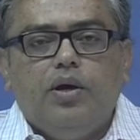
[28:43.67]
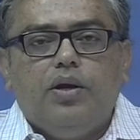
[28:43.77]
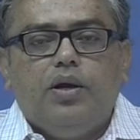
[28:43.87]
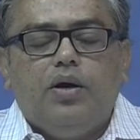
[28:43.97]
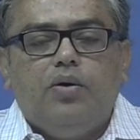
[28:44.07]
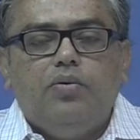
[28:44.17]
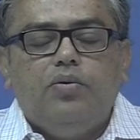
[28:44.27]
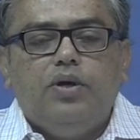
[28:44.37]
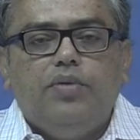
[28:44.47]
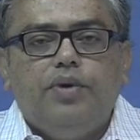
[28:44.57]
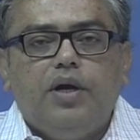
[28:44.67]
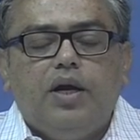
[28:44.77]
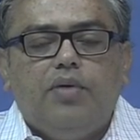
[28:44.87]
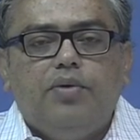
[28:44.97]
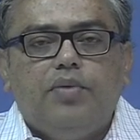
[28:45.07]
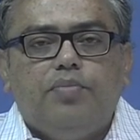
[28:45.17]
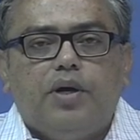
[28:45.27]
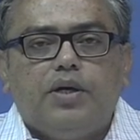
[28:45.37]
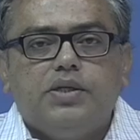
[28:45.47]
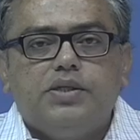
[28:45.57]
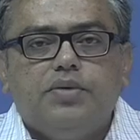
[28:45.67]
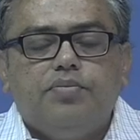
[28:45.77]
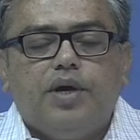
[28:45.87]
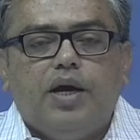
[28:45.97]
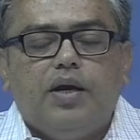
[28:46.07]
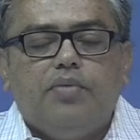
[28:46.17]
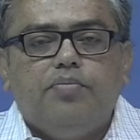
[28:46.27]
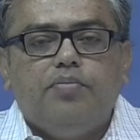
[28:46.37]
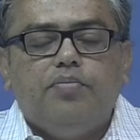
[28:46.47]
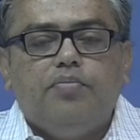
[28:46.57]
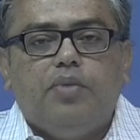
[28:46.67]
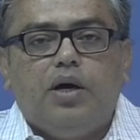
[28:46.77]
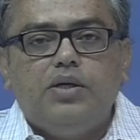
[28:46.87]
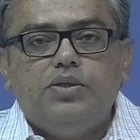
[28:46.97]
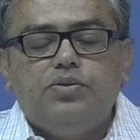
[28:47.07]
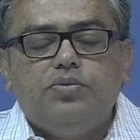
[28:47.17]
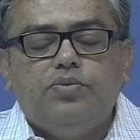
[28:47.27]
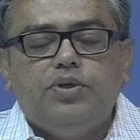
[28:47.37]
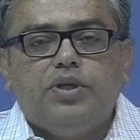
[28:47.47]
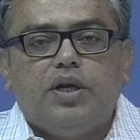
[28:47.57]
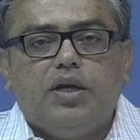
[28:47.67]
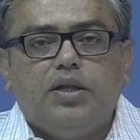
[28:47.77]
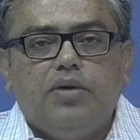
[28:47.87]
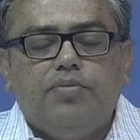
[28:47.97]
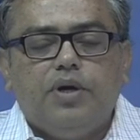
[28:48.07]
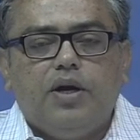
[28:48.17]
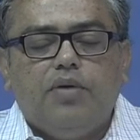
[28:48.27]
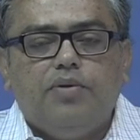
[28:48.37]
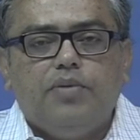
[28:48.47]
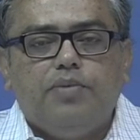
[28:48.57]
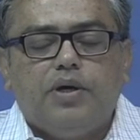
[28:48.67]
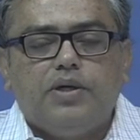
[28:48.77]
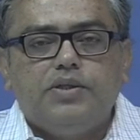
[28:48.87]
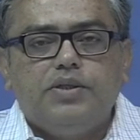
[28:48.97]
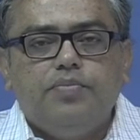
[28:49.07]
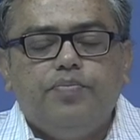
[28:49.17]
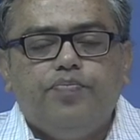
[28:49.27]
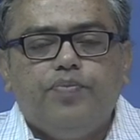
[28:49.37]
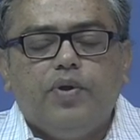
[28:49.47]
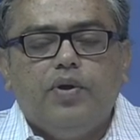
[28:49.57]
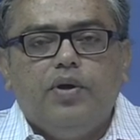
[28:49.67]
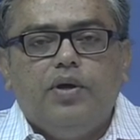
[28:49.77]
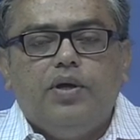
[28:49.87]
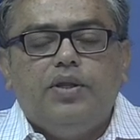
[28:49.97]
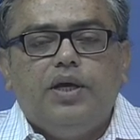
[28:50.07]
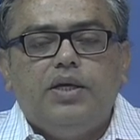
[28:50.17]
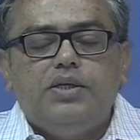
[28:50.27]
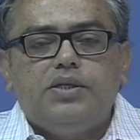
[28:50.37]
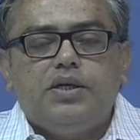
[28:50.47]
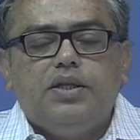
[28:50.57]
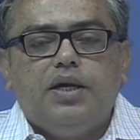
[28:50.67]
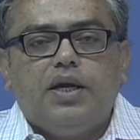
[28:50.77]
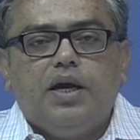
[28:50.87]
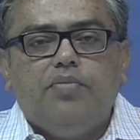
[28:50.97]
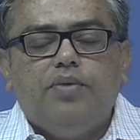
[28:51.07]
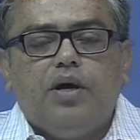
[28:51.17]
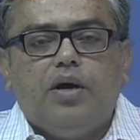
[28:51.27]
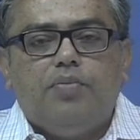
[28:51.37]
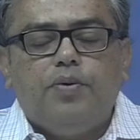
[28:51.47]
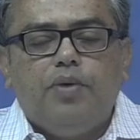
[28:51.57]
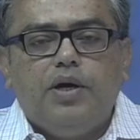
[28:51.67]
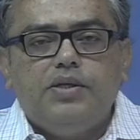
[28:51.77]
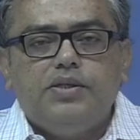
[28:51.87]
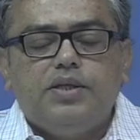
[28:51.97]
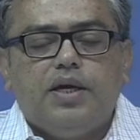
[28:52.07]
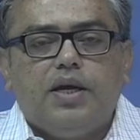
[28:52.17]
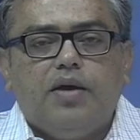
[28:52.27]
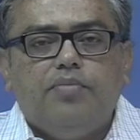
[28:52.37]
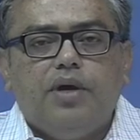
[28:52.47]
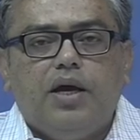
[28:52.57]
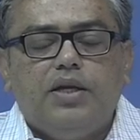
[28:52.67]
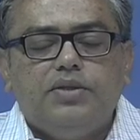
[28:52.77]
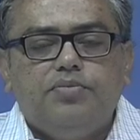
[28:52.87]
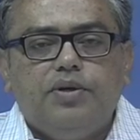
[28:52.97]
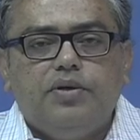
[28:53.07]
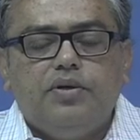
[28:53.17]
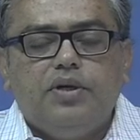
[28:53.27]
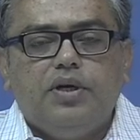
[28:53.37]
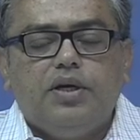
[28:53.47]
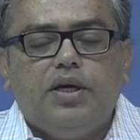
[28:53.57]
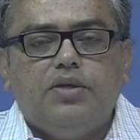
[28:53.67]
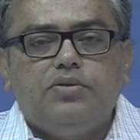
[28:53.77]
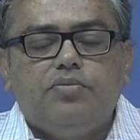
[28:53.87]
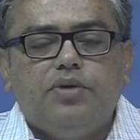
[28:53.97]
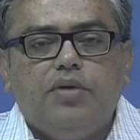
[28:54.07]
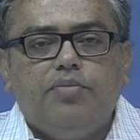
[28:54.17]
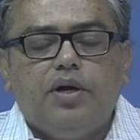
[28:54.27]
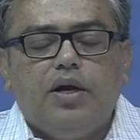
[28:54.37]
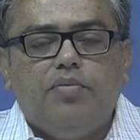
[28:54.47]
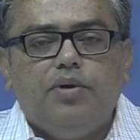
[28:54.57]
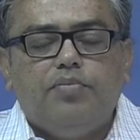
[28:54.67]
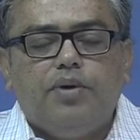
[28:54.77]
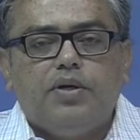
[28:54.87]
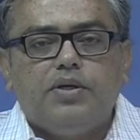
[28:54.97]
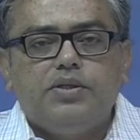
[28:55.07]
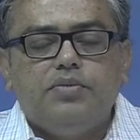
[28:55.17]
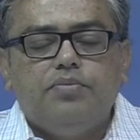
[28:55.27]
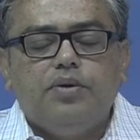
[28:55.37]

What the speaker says: Now, limited liability partnership can merge with another limited liability partnership. There can be a compromise, there can be arrangement in case of the limited liability partnership.